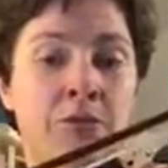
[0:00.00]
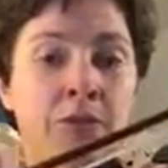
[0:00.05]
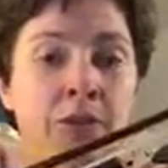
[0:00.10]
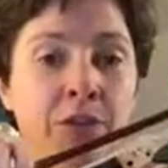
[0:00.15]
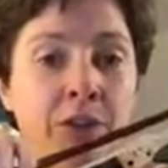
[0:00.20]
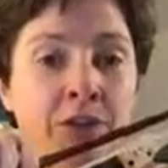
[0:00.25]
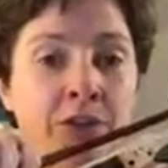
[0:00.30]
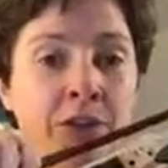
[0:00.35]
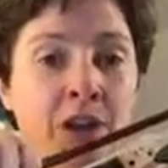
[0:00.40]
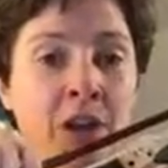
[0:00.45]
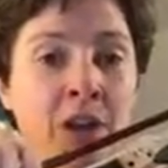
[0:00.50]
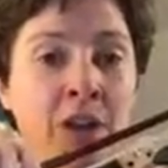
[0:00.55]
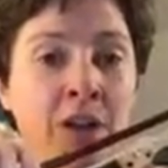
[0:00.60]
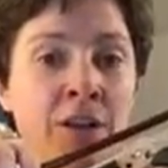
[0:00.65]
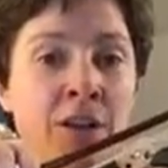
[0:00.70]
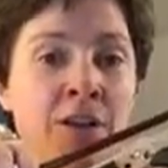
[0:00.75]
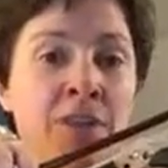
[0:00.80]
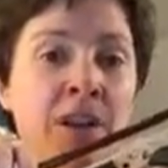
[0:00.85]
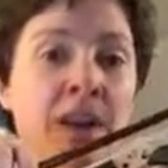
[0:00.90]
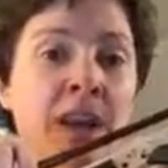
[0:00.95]
for the
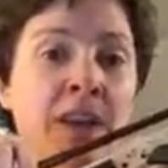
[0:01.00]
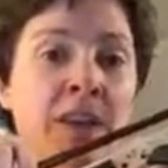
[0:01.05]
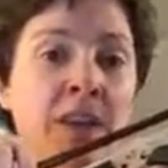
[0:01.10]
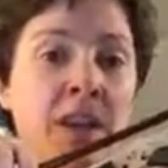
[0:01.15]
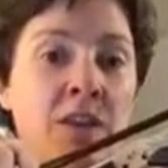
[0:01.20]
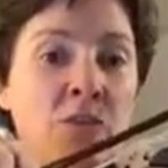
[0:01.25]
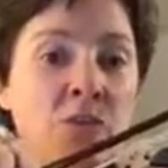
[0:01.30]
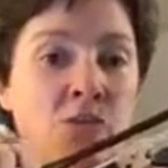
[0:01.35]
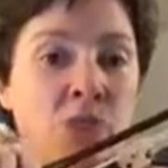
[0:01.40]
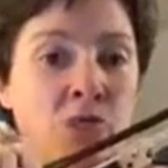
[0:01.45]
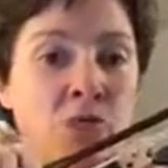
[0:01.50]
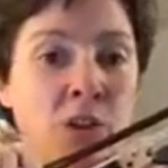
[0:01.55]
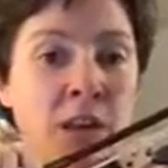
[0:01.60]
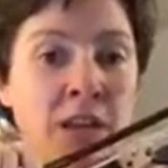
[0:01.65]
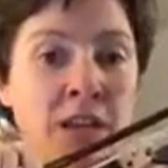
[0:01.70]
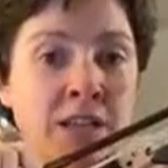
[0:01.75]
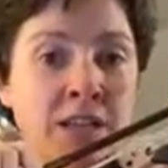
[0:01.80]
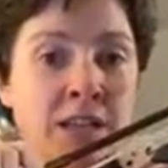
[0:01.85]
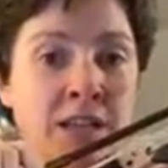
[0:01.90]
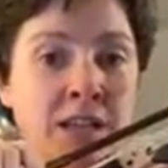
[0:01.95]
tars, and then
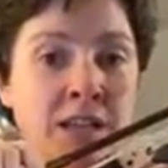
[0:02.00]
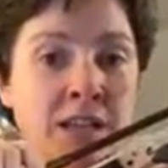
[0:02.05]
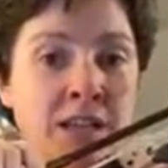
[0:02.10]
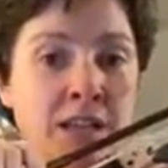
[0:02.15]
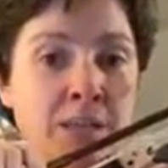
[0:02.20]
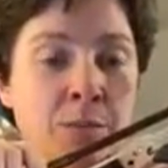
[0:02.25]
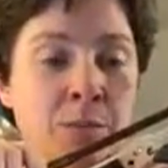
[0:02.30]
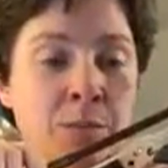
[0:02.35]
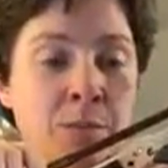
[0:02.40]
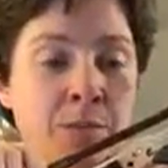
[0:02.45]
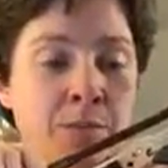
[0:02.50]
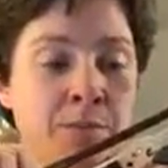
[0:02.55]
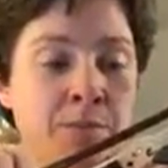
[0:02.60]
right to the tip